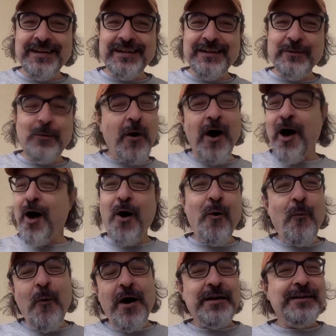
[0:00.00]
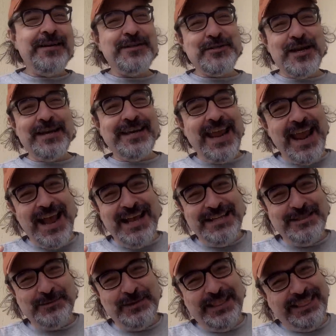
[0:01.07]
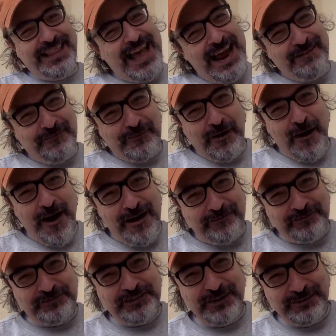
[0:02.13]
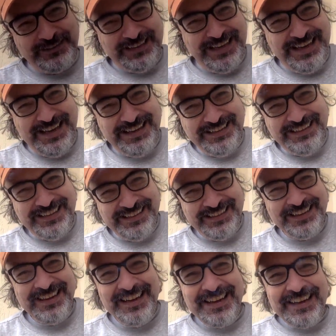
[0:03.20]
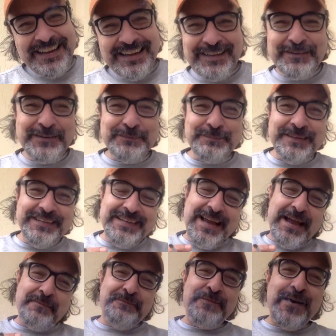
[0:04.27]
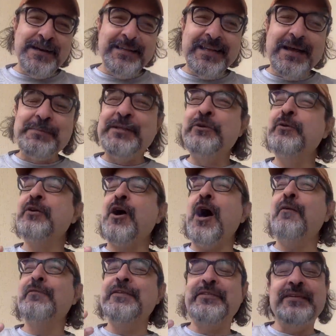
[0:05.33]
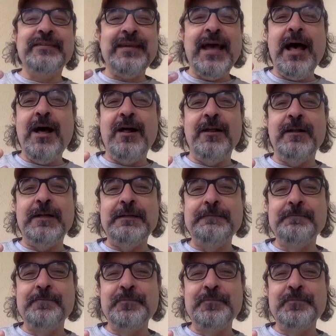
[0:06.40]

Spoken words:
who all wanted to shake hands with Lavrov, okay? It was pretty damn funny. I mean, you could obviously tell,